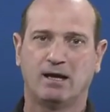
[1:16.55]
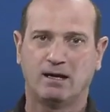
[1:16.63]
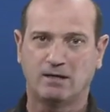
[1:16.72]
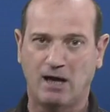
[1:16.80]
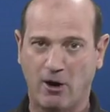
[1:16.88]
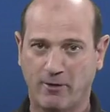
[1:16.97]

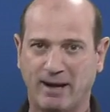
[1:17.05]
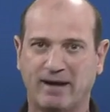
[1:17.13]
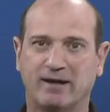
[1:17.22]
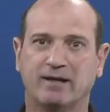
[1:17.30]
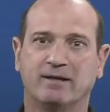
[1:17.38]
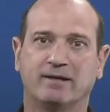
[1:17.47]

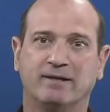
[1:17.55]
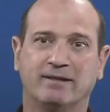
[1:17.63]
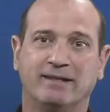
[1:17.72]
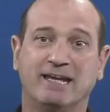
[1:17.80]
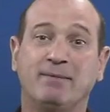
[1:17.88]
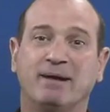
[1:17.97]
However,
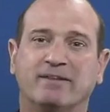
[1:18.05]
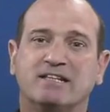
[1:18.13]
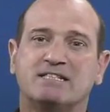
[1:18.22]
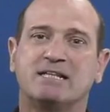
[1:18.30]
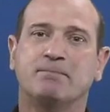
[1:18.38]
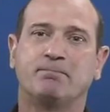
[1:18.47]
even the
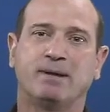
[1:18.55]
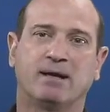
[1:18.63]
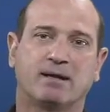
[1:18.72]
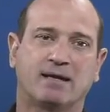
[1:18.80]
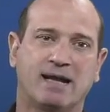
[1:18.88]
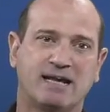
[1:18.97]
simple
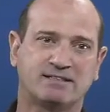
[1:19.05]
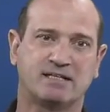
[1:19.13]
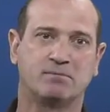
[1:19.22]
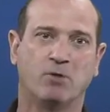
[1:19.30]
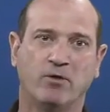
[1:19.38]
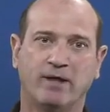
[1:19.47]
cluster
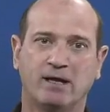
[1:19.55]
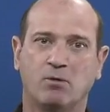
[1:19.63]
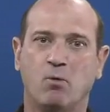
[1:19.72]
model